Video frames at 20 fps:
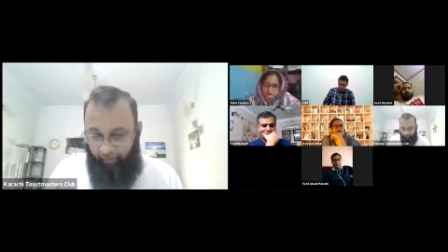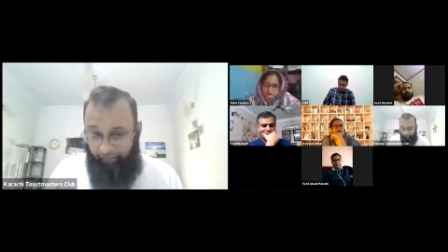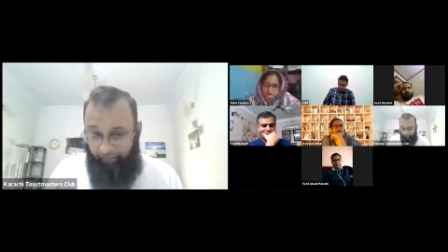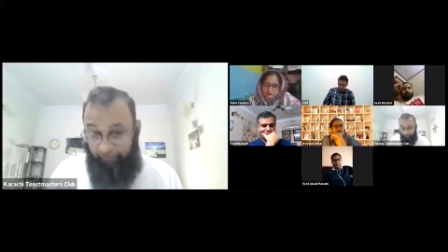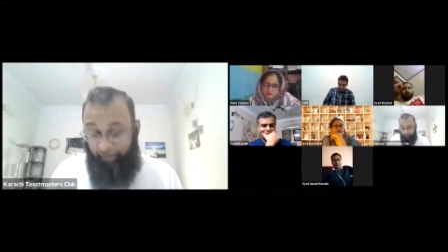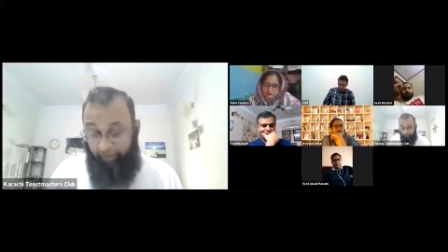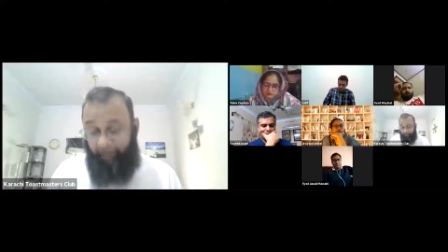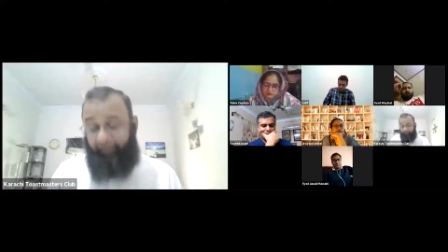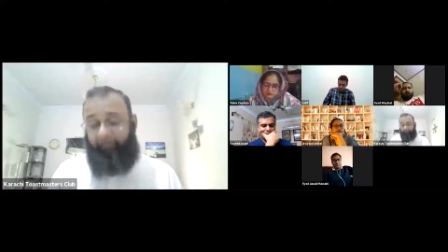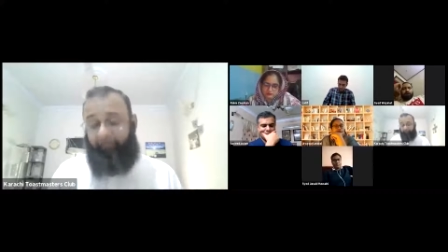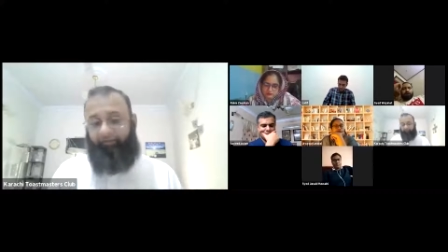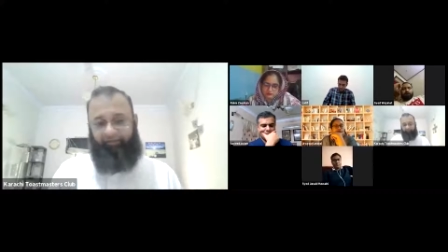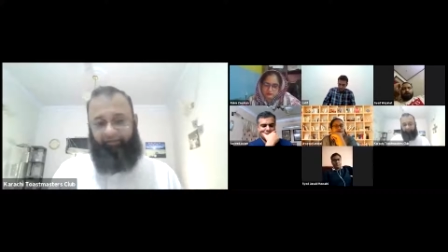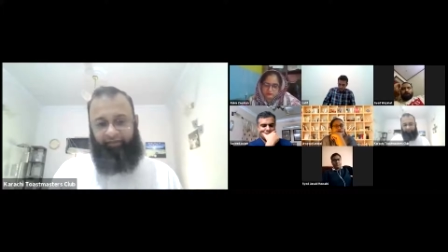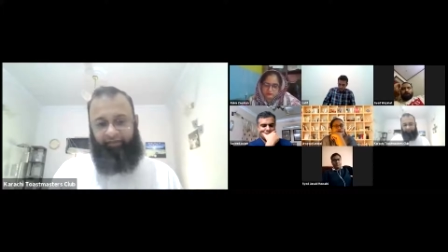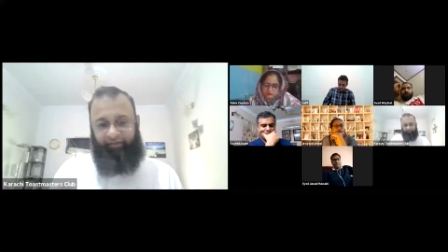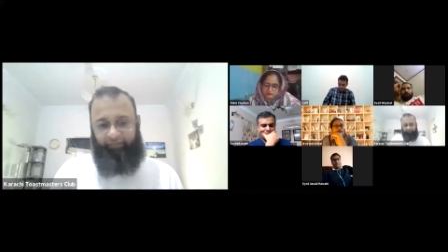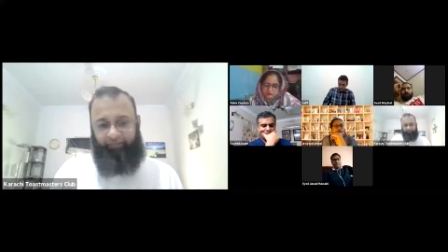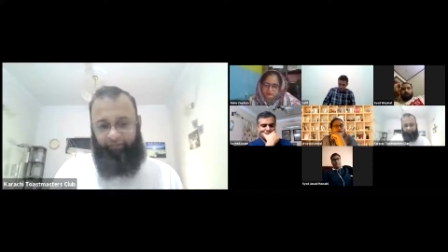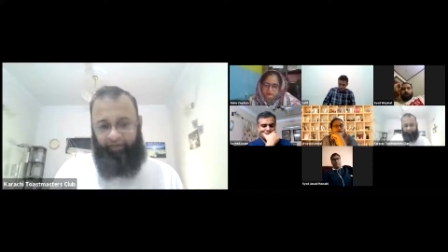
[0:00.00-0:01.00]
months
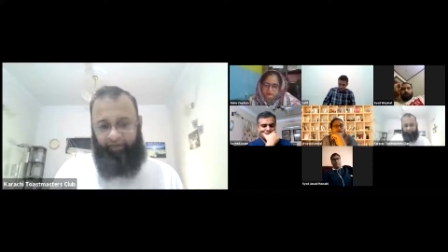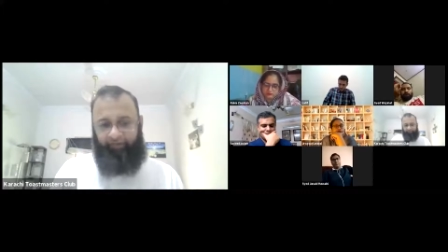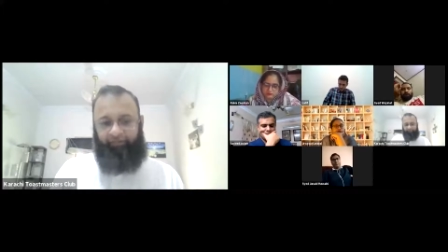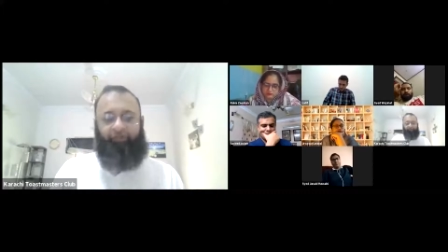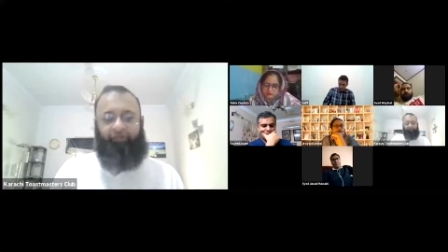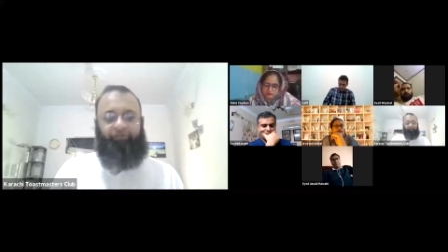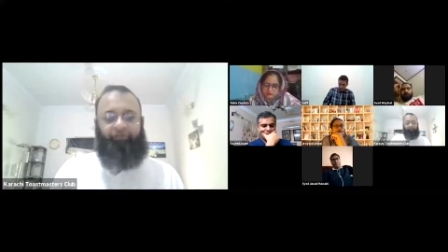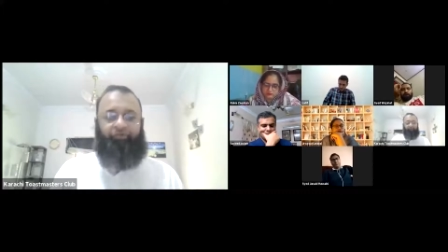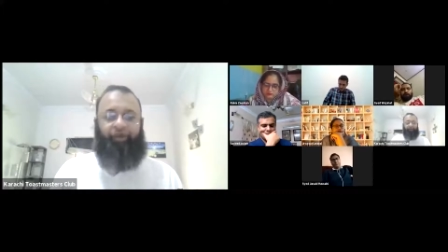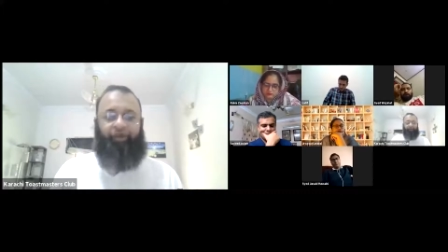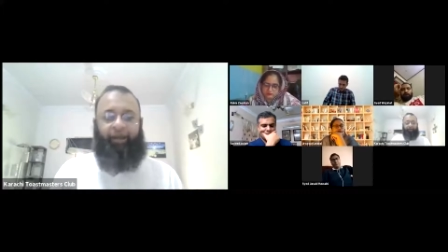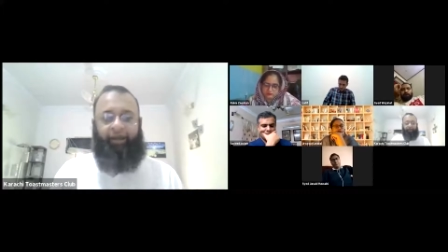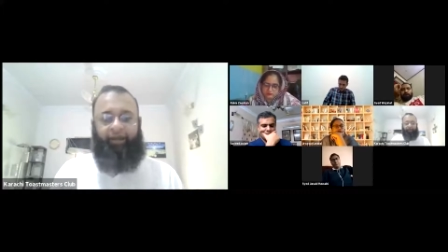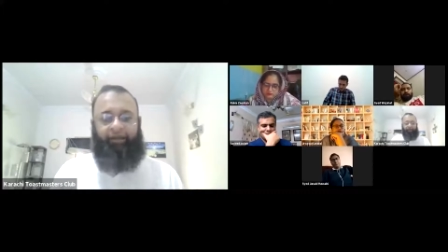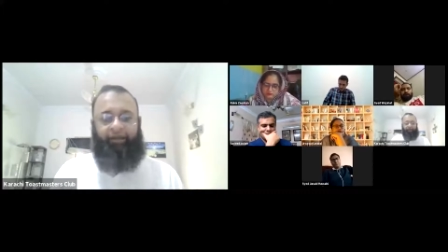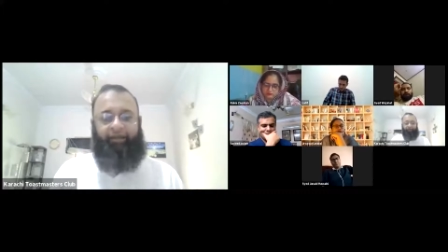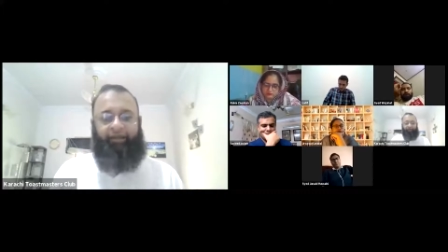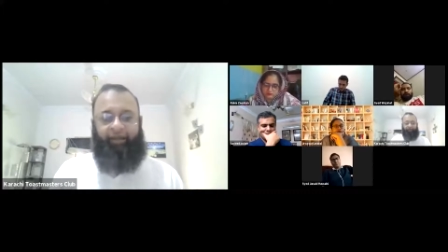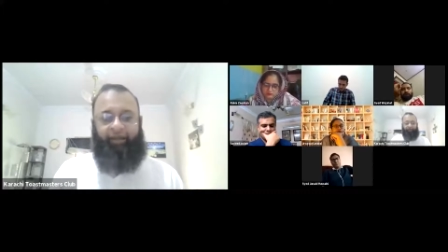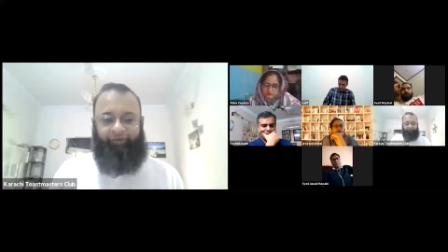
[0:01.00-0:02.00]
and months of
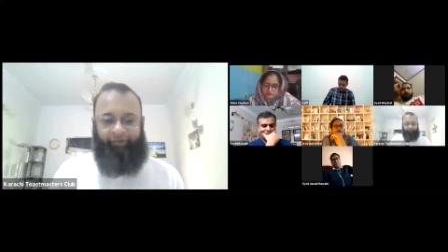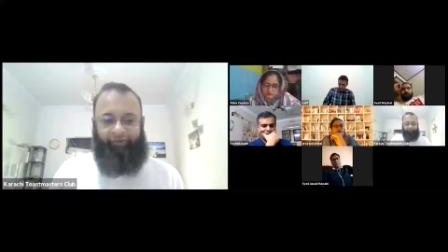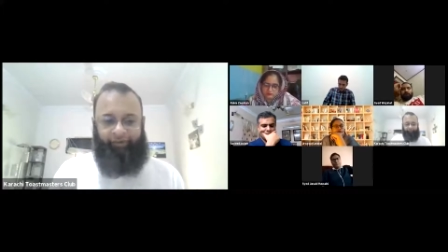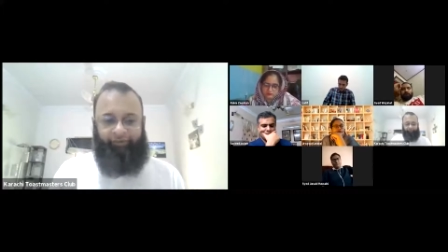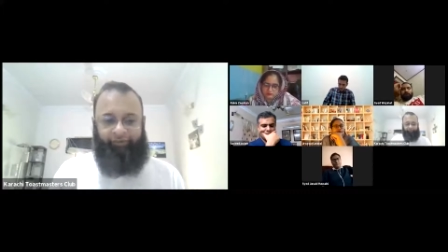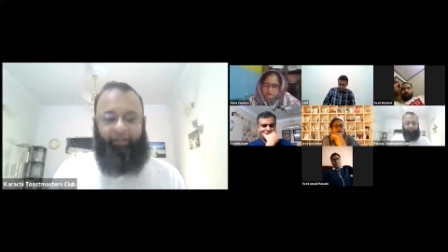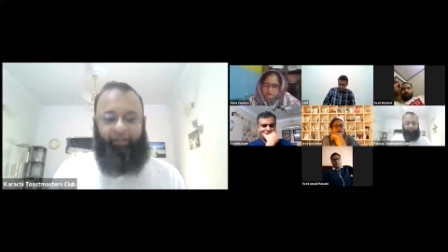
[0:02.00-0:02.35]
trial and error.